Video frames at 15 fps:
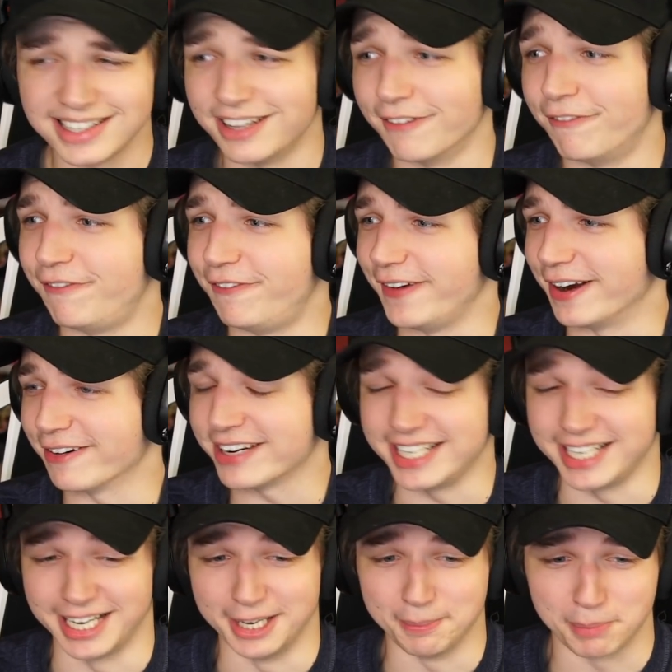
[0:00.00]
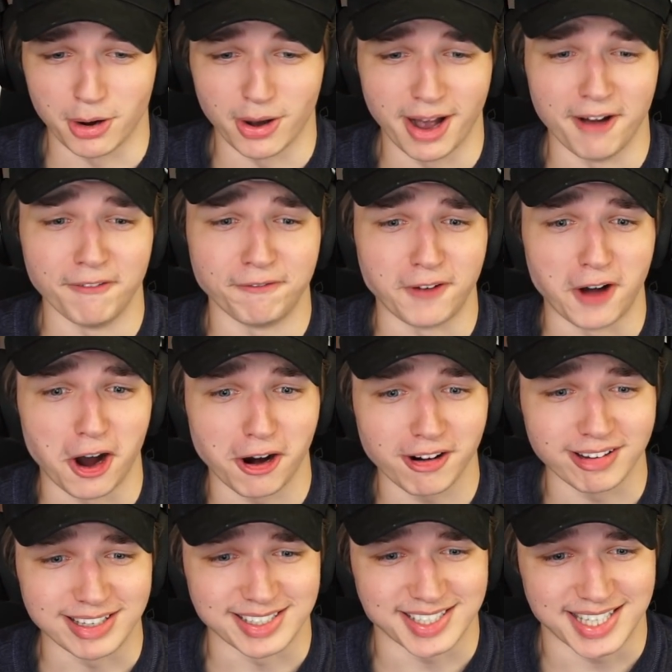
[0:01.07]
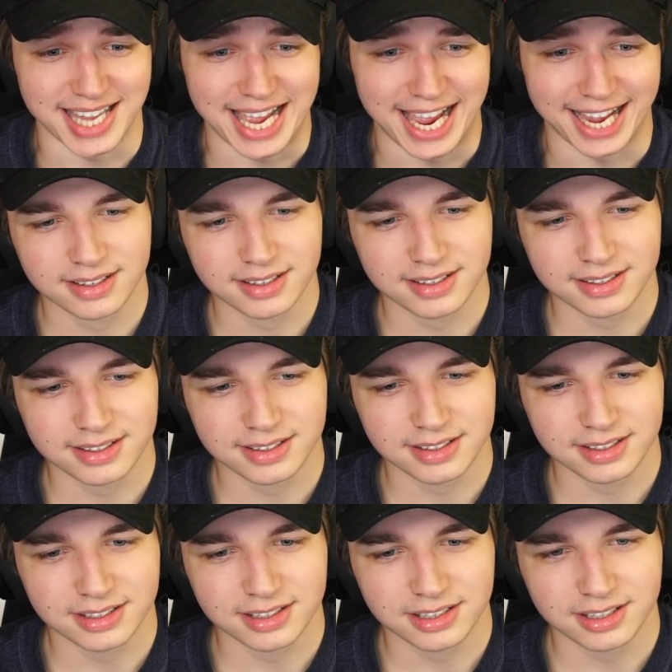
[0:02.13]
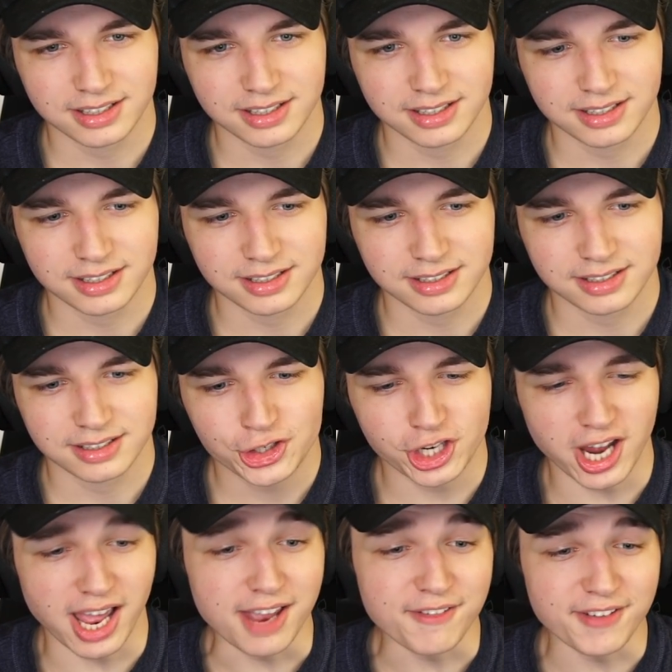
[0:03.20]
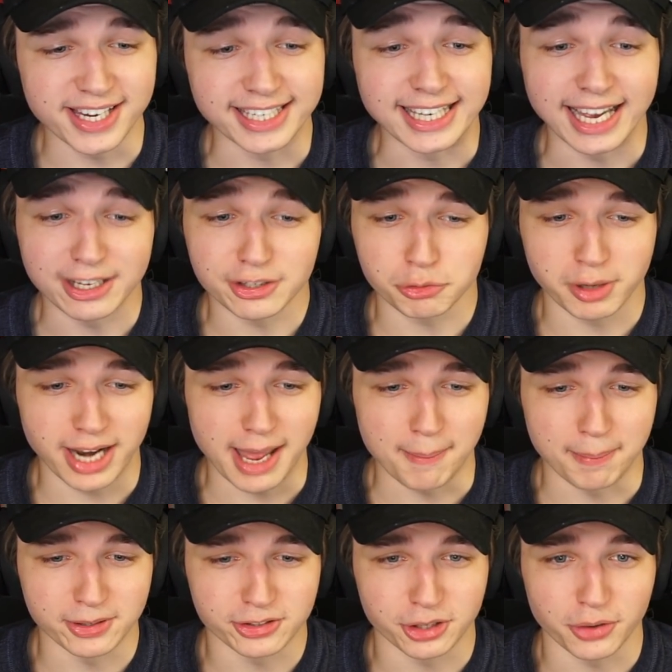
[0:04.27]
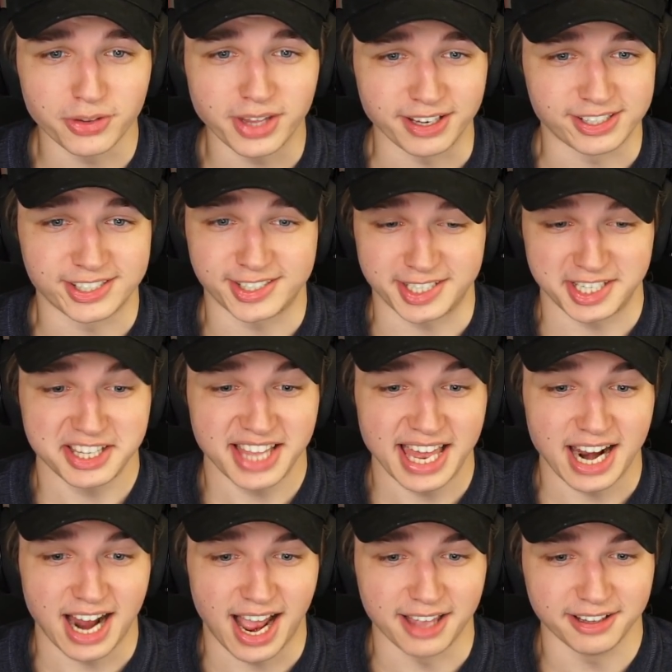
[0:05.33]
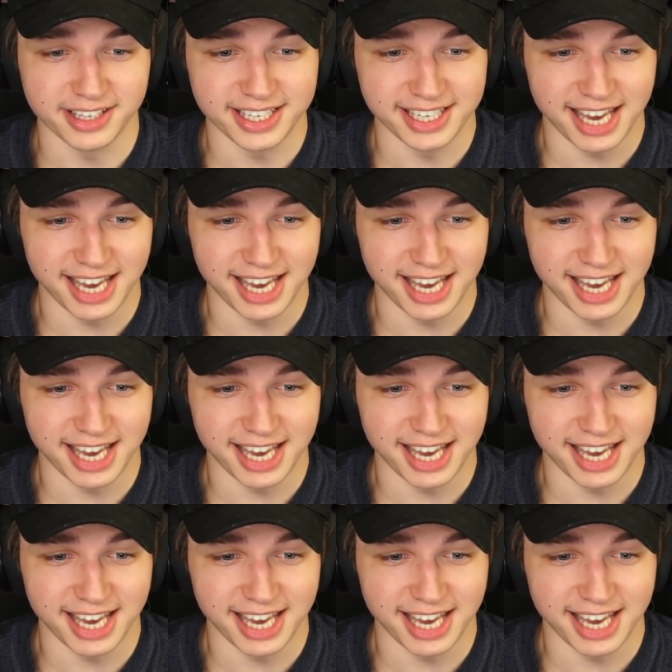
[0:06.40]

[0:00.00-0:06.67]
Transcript: the very end, bro. How far is that? Should I even guess what episode they see that island